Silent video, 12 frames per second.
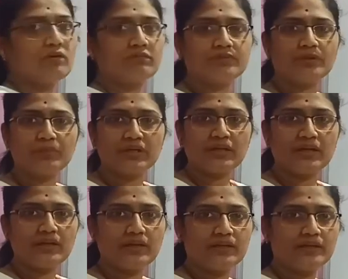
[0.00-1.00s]
of the
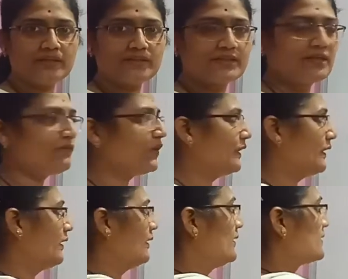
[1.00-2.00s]
material is given.
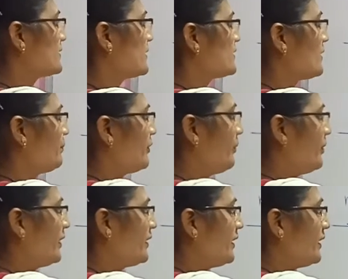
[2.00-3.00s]

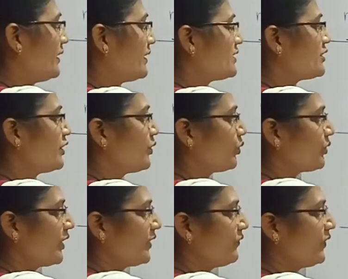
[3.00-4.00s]
Susceptibility is
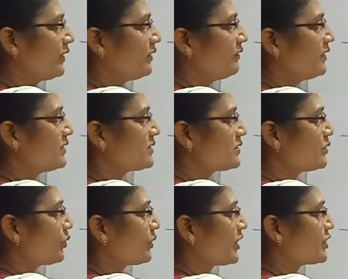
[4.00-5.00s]
denoted with this
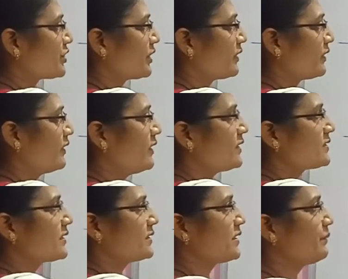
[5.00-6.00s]
notation.
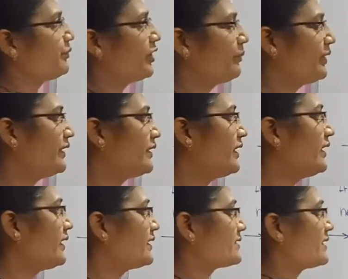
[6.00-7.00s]
Susceptibility
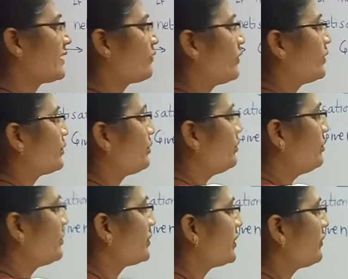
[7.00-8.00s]
is equal to,
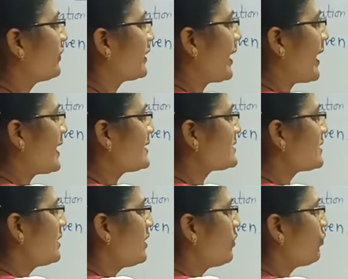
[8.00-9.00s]
given as
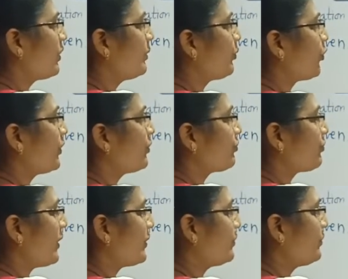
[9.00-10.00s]

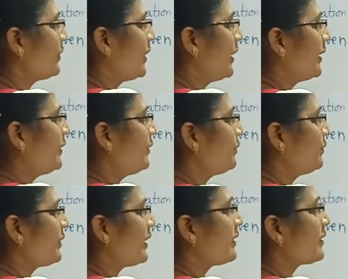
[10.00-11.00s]
1.5 into
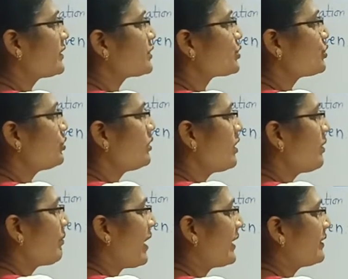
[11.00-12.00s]
10 raised to
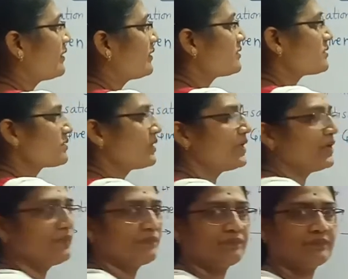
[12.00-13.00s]
minus
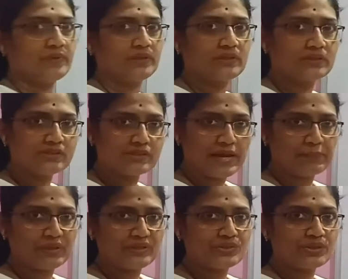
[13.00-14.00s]
3. It is
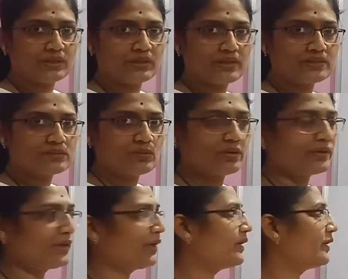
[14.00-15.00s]
dimensionless
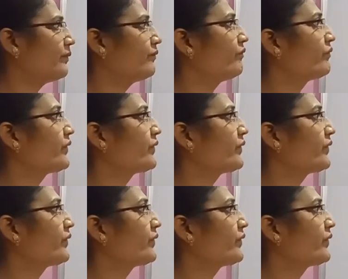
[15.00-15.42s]
quantity.